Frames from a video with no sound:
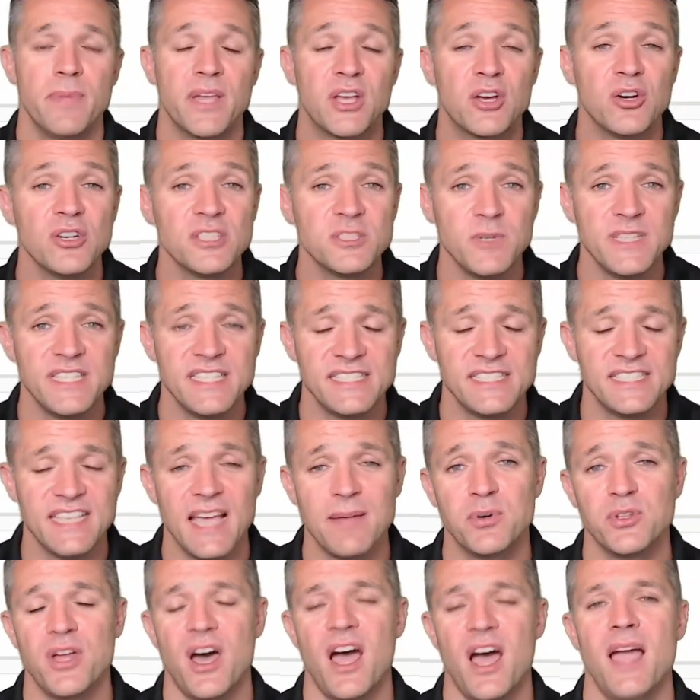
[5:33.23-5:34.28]
Because we
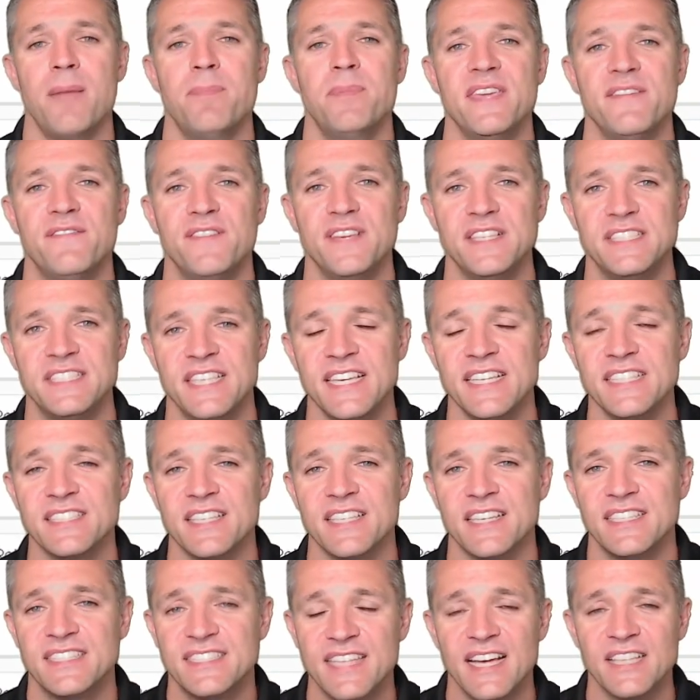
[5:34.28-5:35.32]
disabled IPv6,
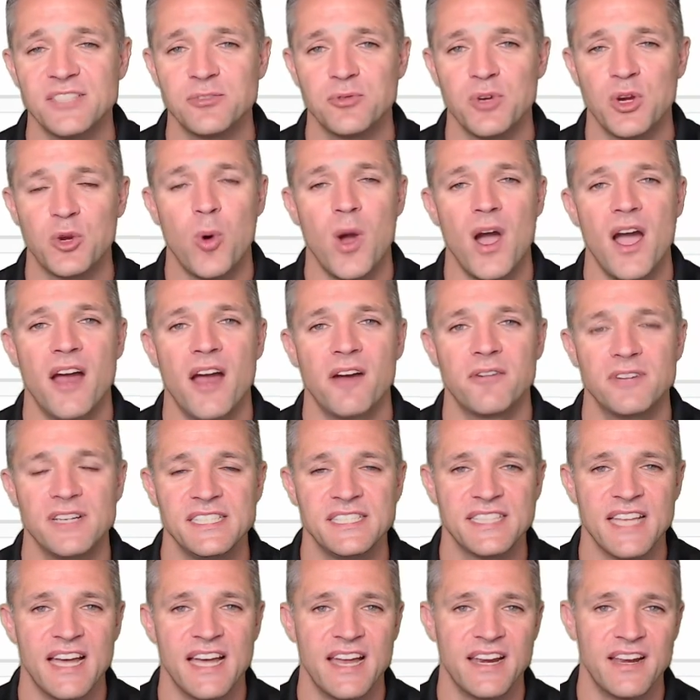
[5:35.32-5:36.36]
it does require a
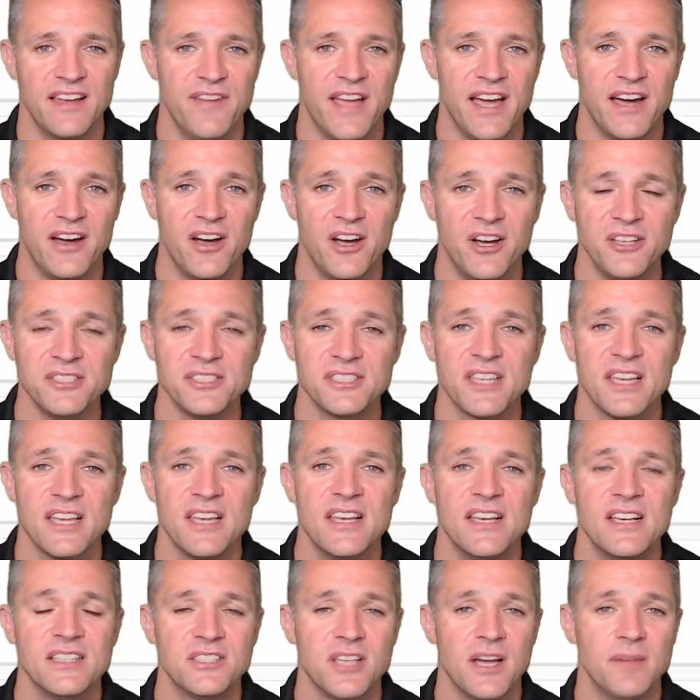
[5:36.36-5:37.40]
restart of our host.
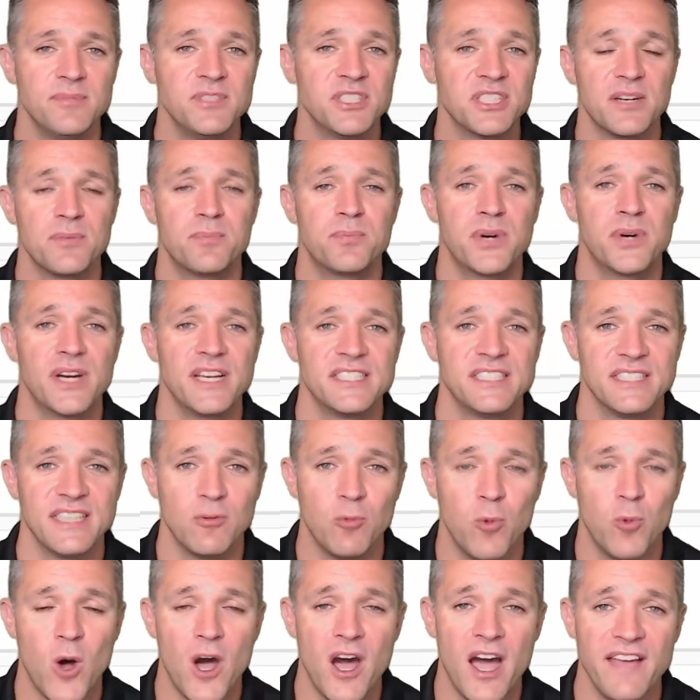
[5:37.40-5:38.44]
So I'm just going to press
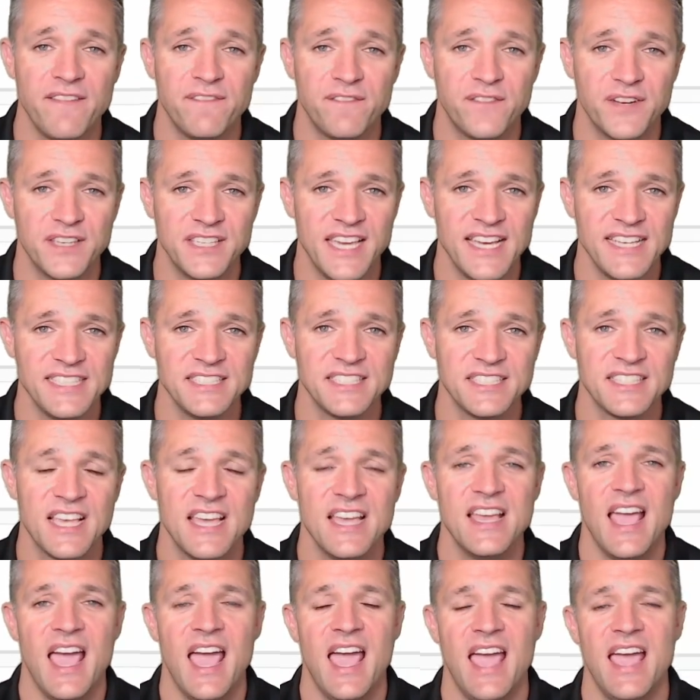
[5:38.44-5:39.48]
Y for yes,
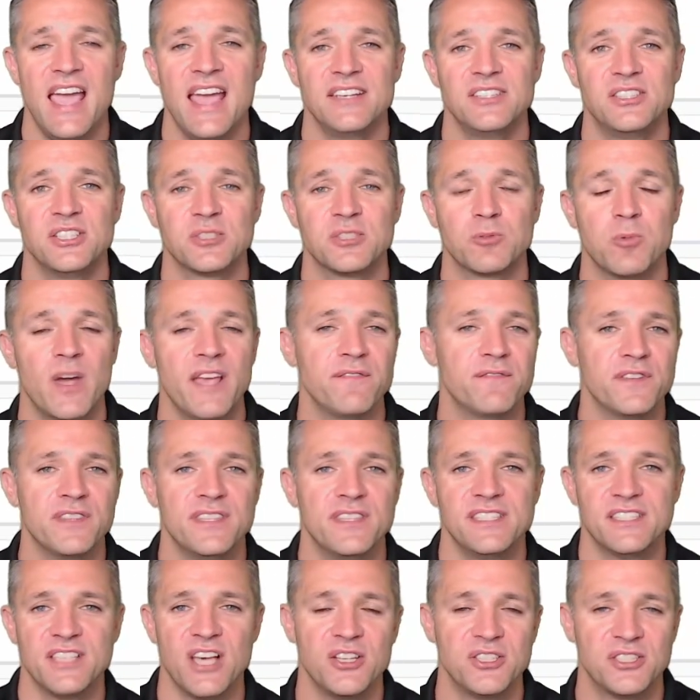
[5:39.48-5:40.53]
and just wait for
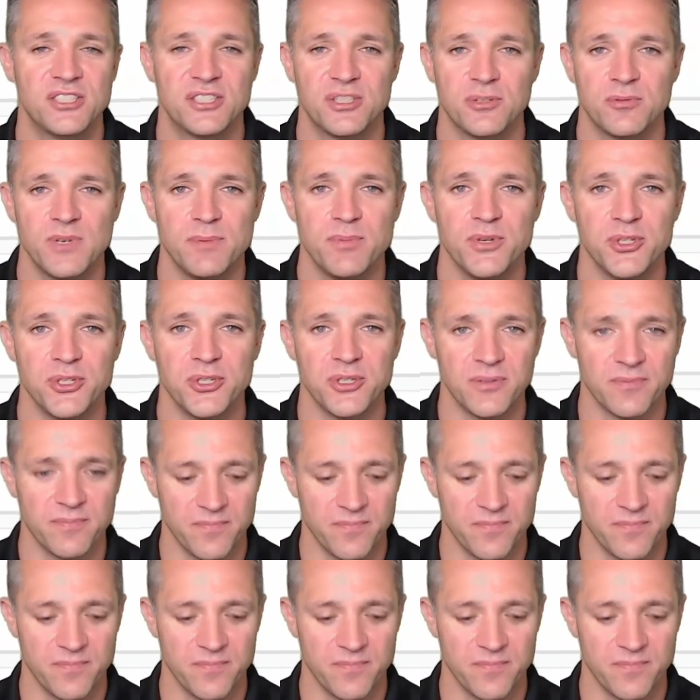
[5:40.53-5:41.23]
this host to reboot.